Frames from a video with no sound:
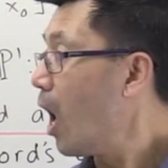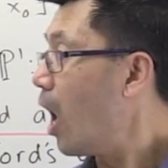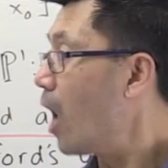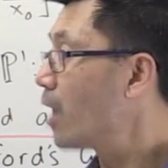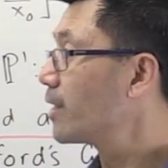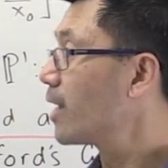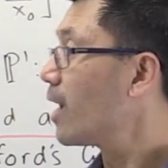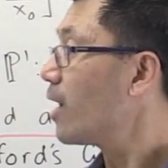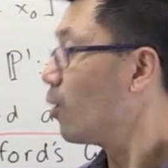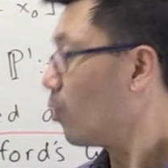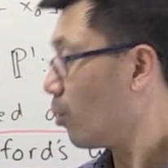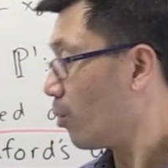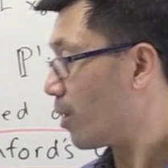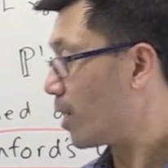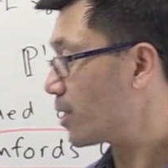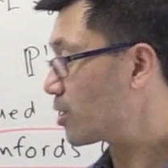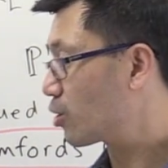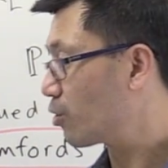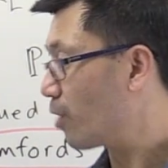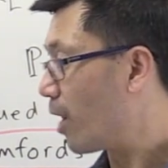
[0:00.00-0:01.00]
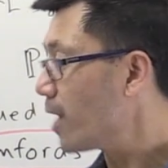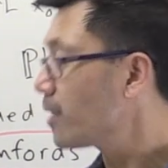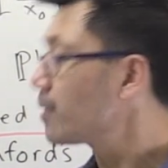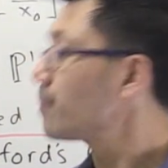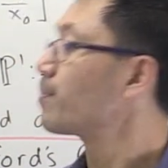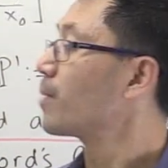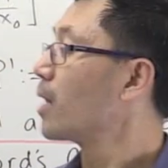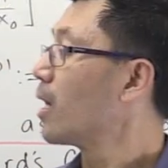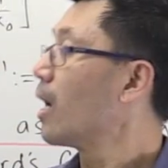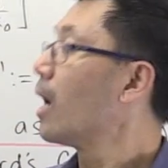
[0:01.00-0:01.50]
Okay, well, that's great.
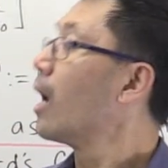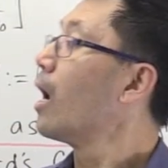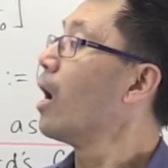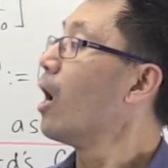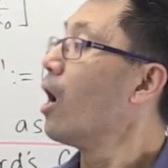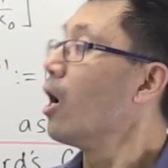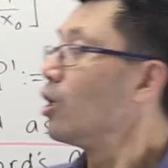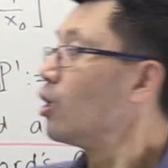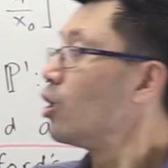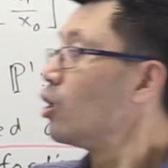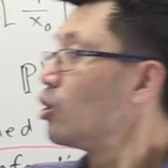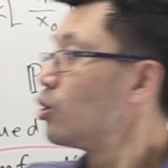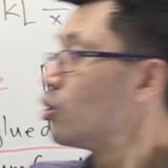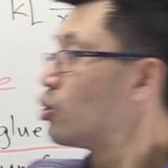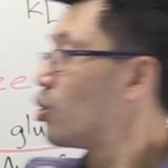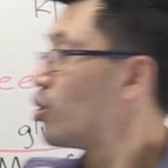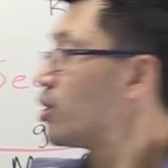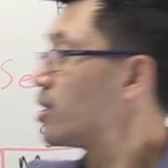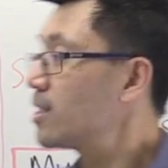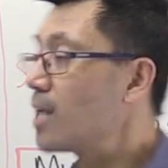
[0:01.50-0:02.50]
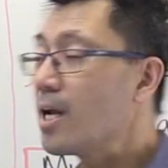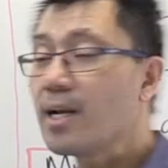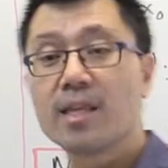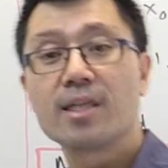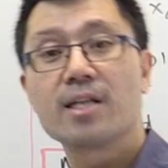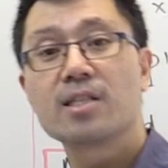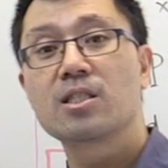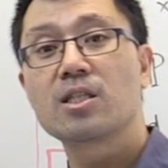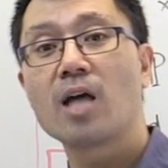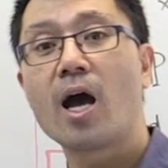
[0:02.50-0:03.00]
To study
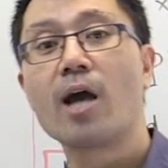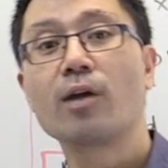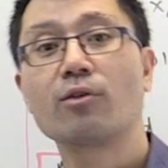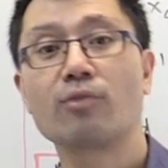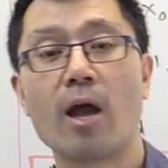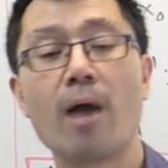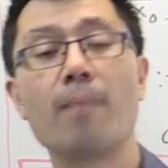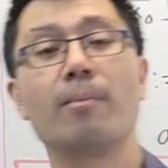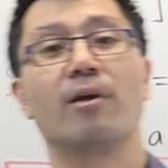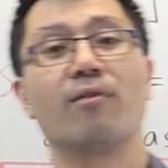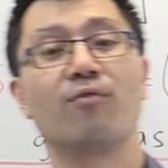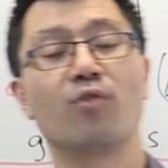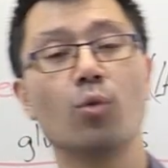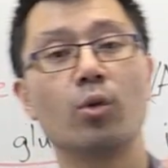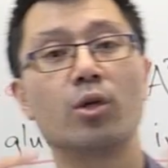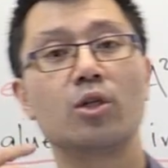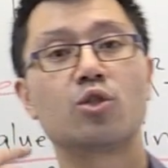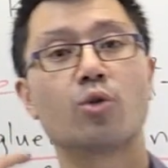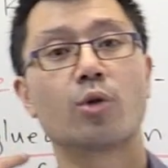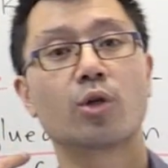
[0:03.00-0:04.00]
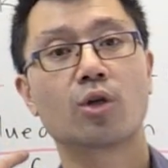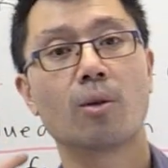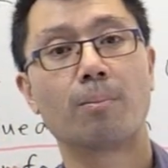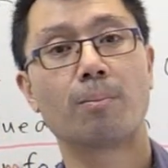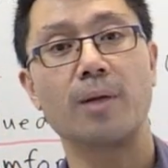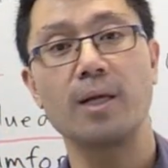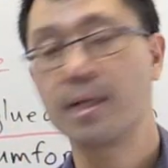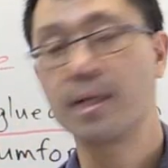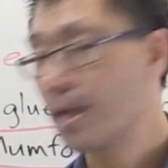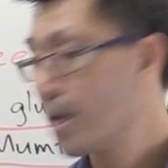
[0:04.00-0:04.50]
this diagram, if you want to do it
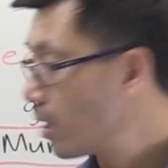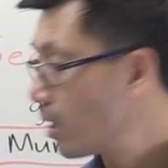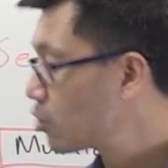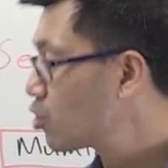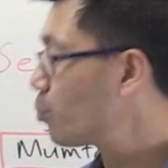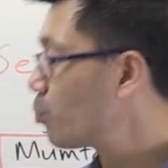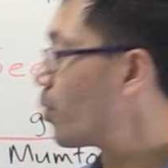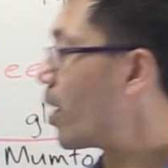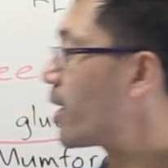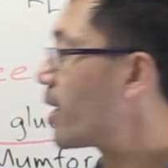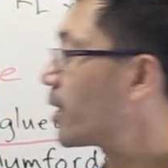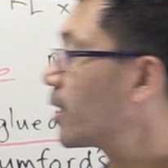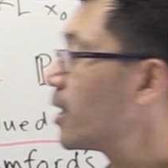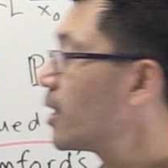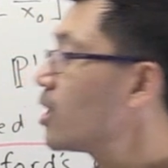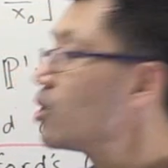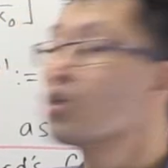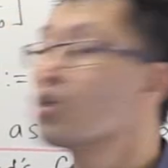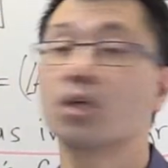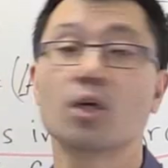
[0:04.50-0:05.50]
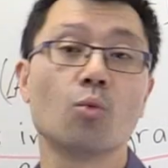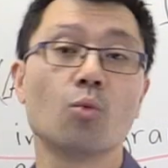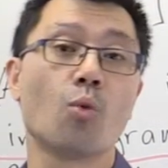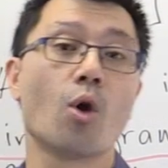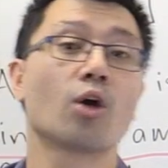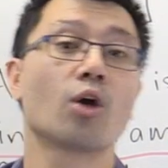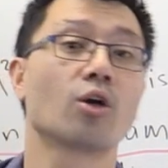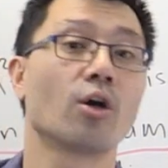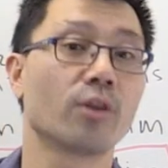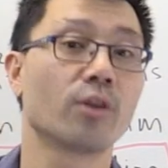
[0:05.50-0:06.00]
completely algebraically, you can
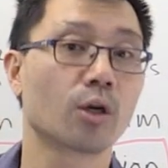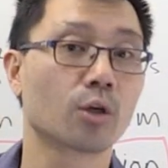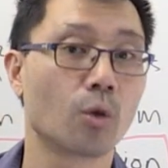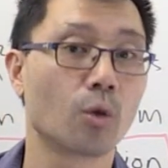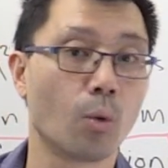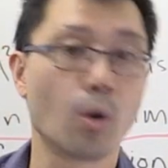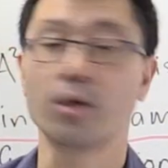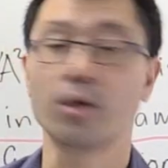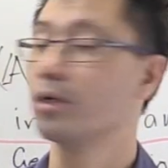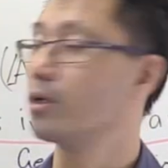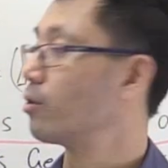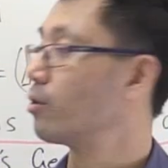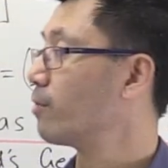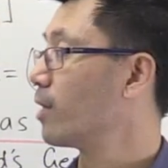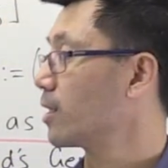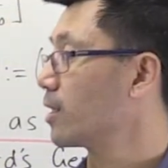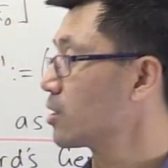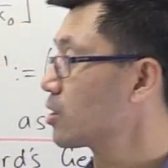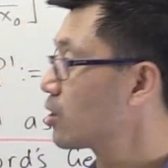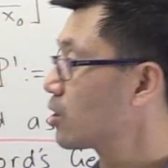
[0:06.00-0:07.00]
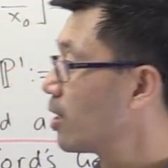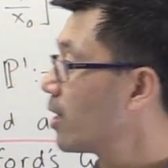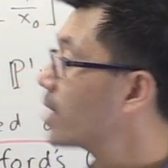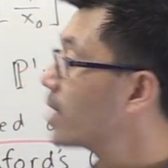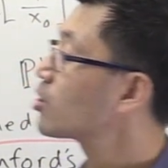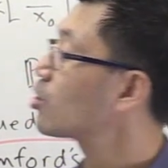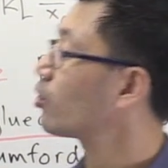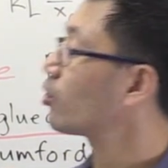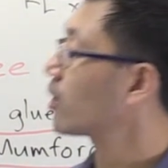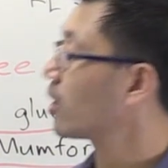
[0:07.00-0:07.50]
work on the coordinate rings. So
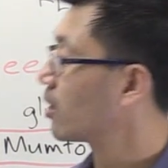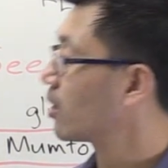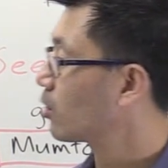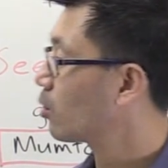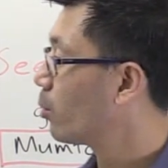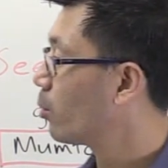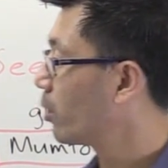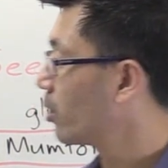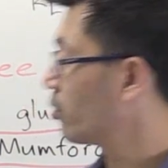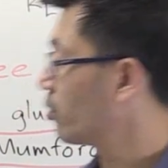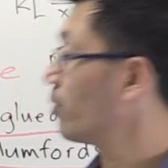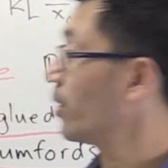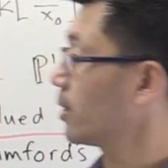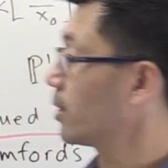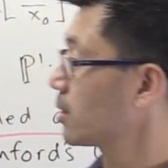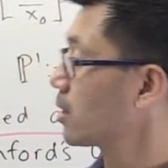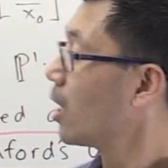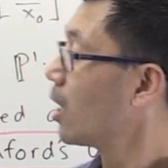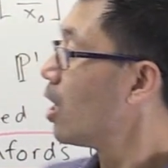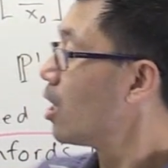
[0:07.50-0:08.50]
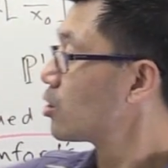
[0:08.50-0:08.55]
let's look at the coordinate rings.